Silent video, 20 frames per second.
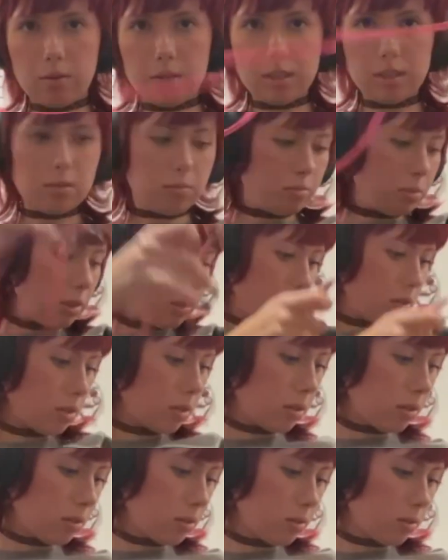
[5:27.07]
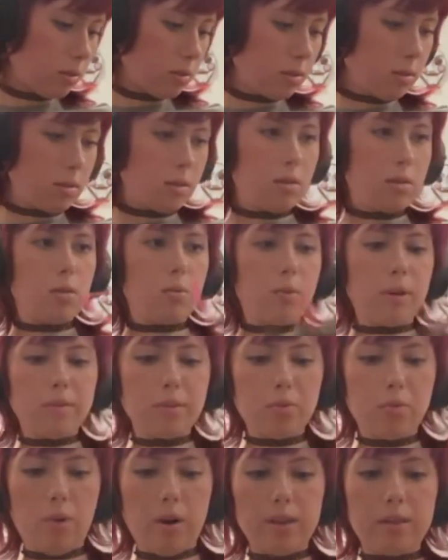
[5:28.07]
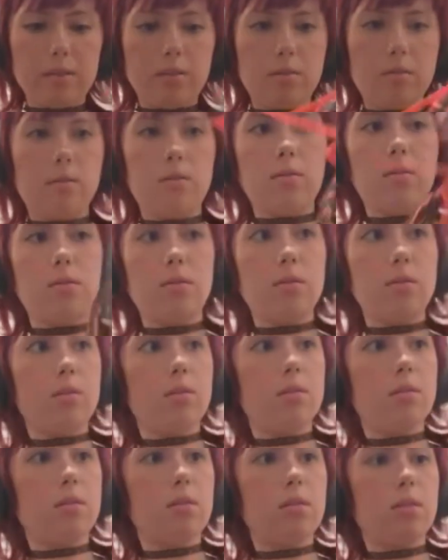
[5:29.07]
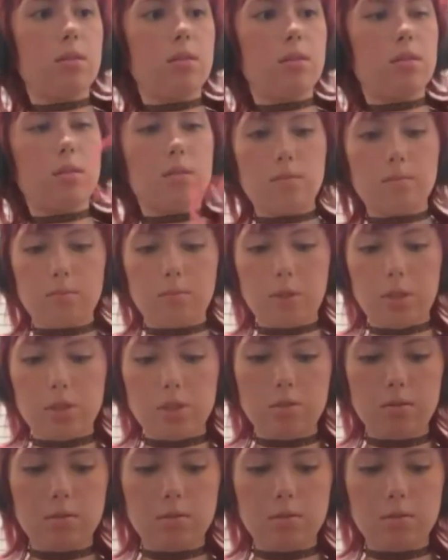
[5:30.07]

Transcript: this piece, and then wherever you want it, which